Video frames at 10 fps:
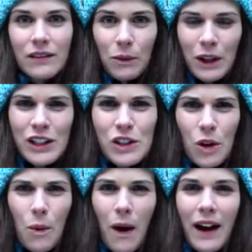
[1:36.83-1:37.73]
When it's
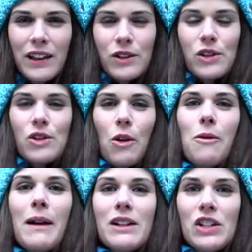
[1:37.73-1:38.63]
so wide, there's so
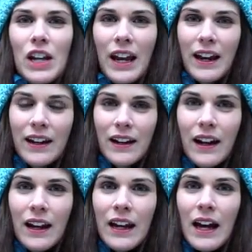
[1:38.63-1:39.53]
much in
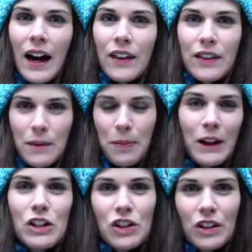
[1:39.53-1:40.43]
the
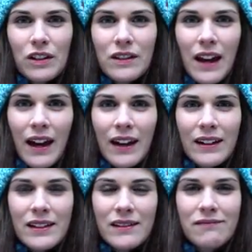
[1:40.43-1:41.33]
picture that
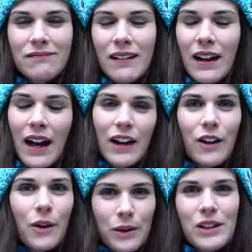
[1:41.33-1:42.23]
I don't
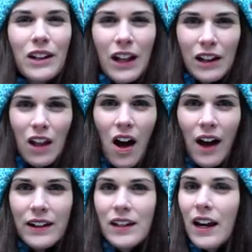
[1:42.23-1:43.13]
know, it was a lot.